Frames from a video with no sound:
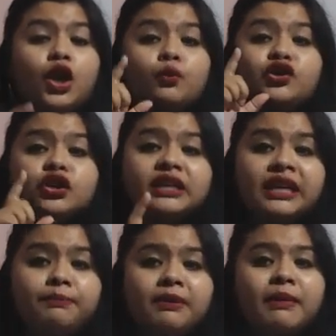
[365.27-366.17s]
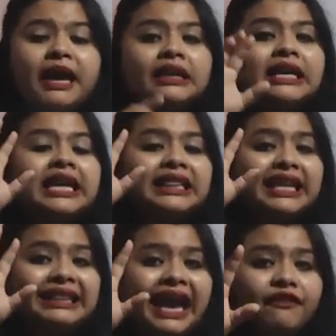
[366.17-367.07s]
we should keep in mind
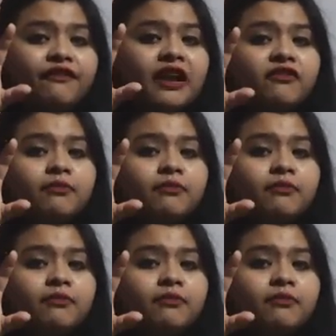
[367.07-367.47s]
that 5